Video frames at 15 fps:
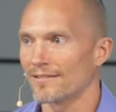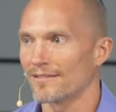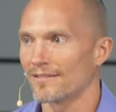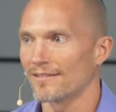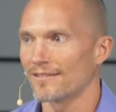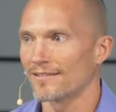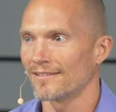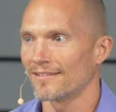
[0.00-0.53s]

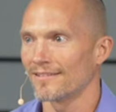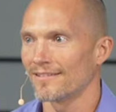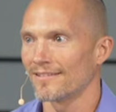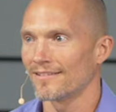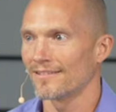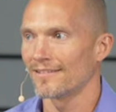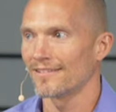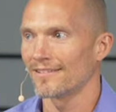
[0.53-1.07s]

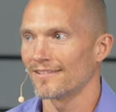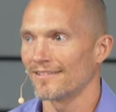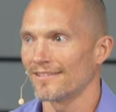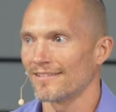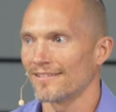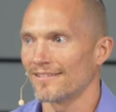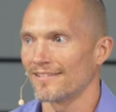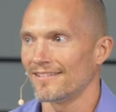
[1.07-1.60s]

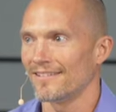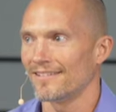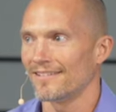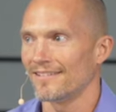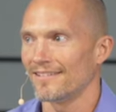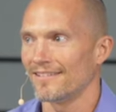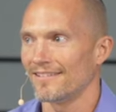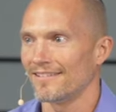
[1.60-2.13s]

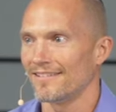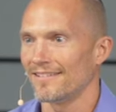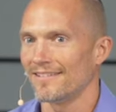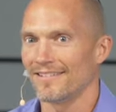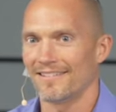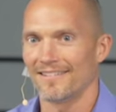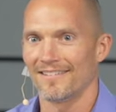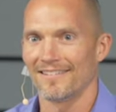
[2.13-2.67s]
Nothing is said.